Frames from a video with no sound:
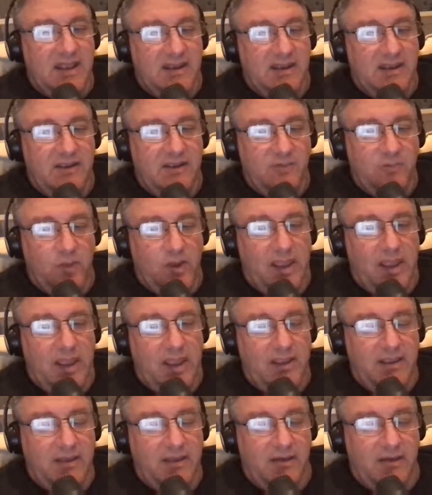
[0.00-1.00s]
and his
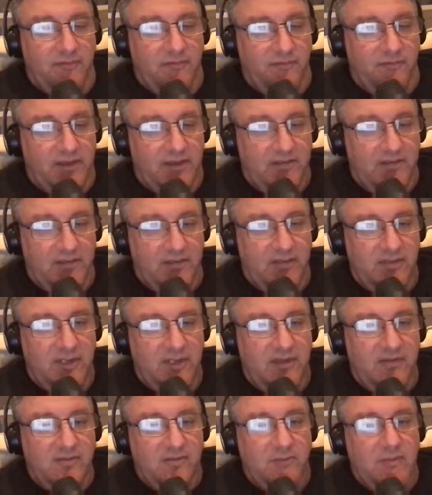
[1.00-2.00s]
way of fixing
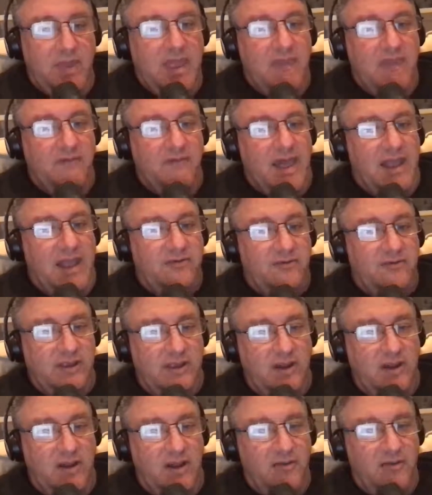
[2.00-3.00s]
things may have actually
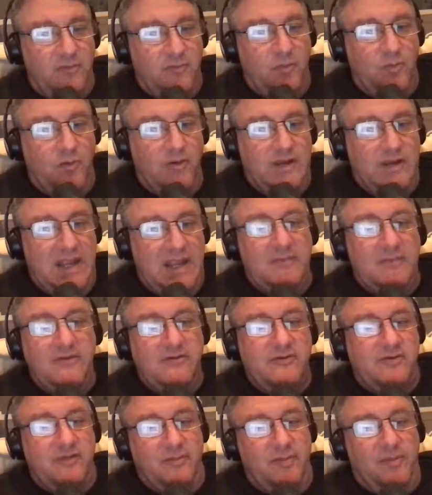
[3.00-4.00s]
caused more
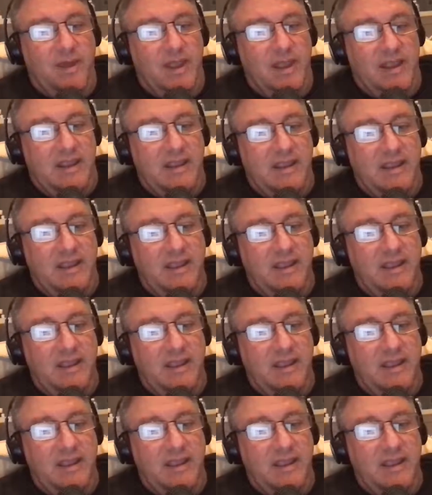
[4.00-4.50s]
damage to the bike.